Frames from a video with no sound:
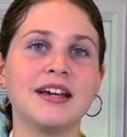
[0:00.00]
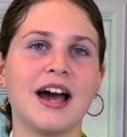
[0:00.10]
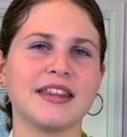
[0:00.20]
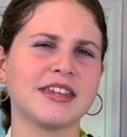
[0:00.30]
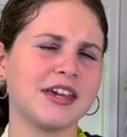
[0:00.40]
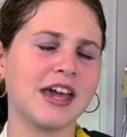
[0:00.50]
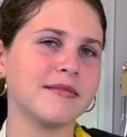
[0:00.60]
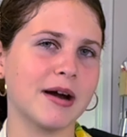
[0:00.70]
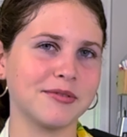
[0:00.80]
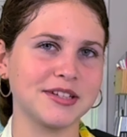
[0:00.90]
I think it came
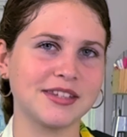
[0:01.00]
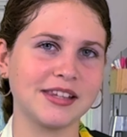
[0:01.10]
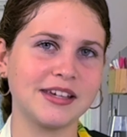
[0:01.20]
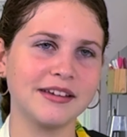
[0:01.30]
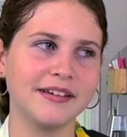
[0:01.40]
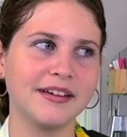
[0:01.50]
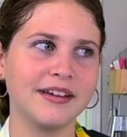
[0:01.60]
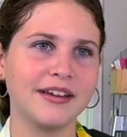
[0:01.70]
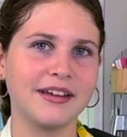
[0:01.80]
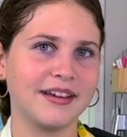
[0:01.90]
out recently.
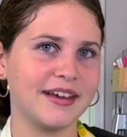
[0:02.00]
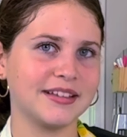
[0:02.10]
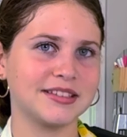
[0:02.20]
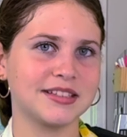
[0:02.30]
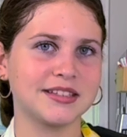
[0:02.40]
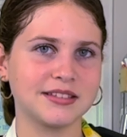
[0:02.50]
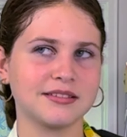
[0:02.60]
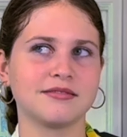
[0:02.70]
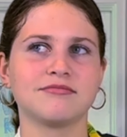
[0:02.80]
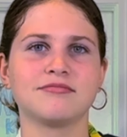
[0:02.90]
It's
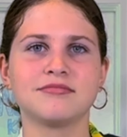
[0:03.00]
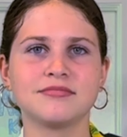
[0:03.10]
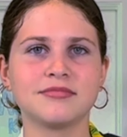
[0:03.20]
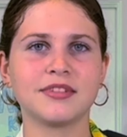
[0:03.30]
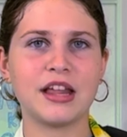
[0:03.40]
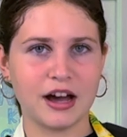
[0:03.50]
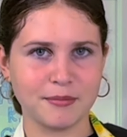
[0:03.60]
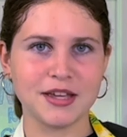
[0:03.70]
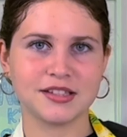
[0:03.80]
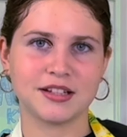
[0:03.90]

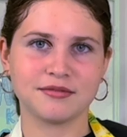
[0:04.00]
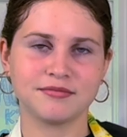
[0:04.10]
amazing.